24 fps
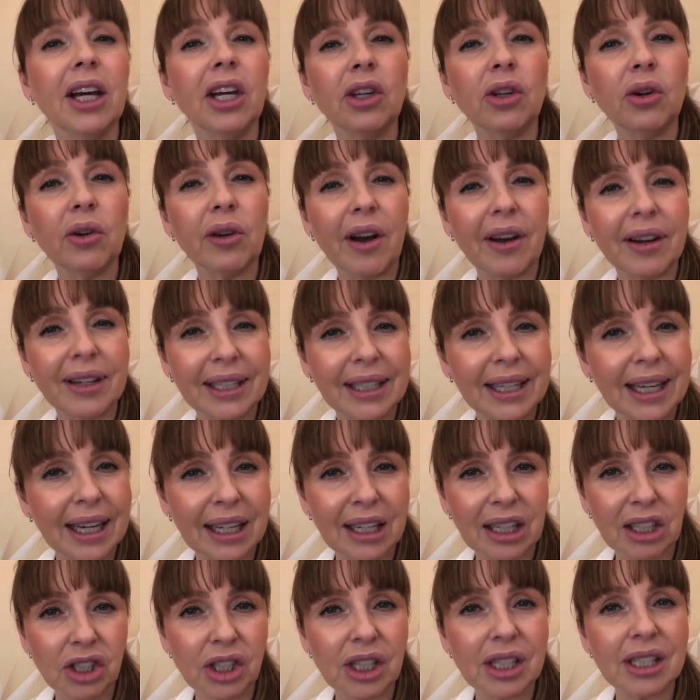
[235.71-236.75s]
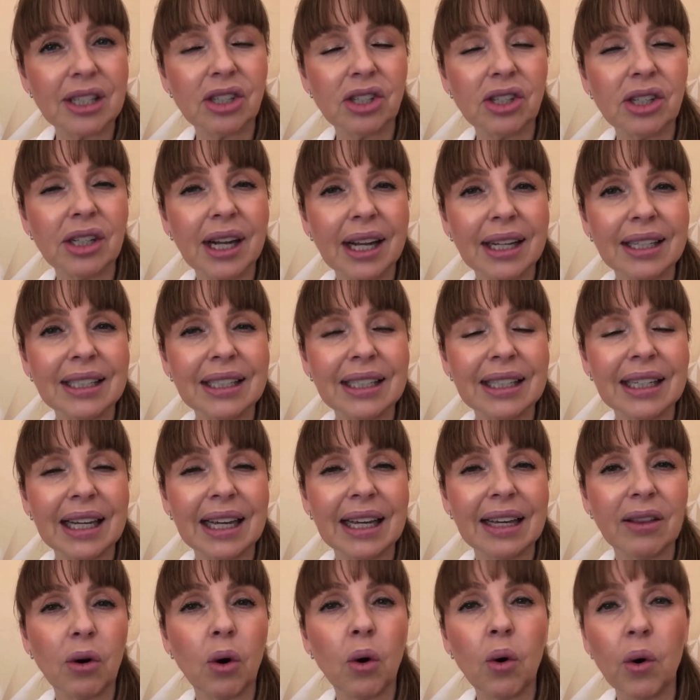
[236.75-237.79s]
You're going to get congestion
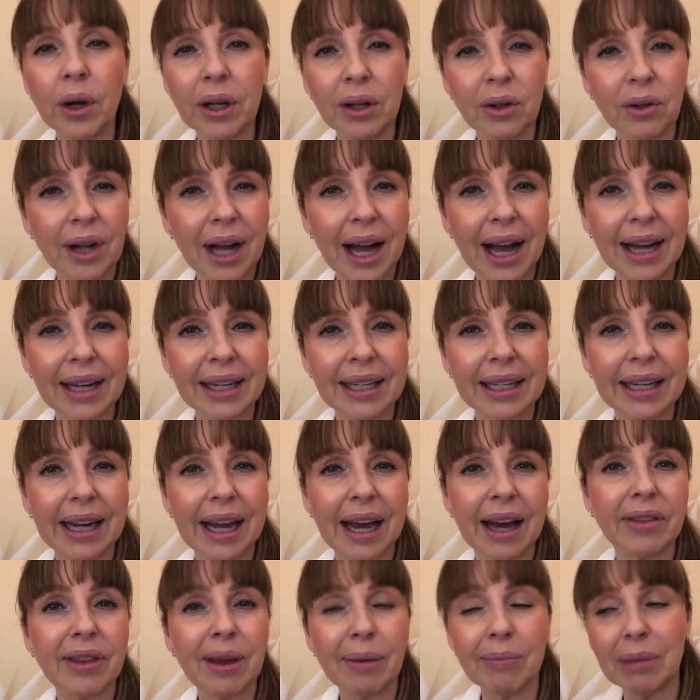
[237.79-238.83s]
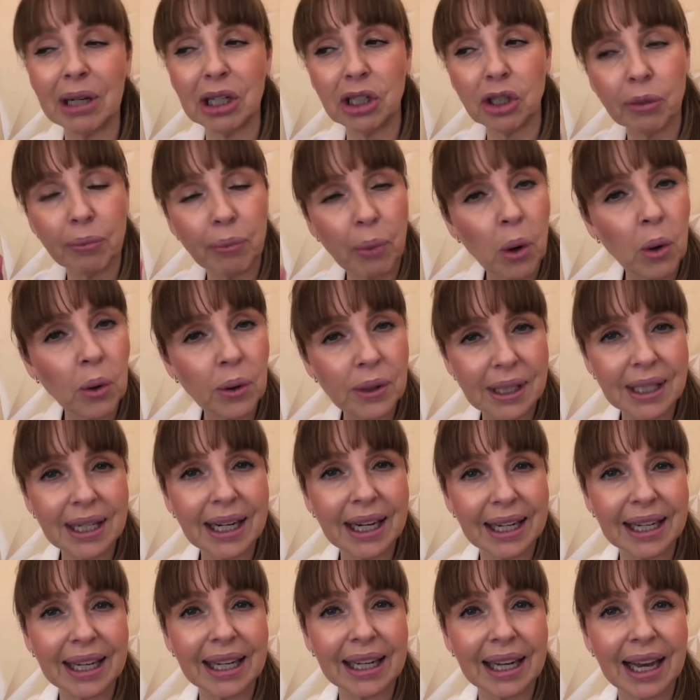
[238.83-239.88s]
underneath. Oil can't get out. That means your pores are
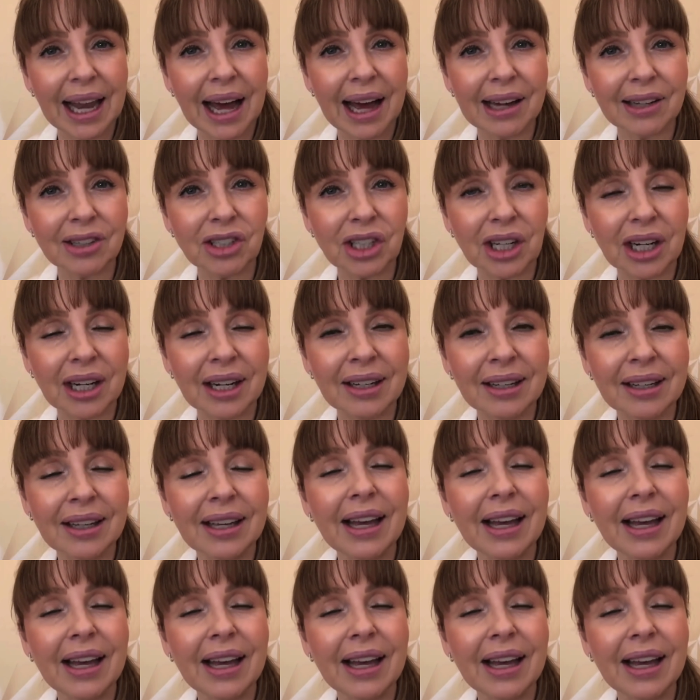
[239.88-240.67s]
going to get larger.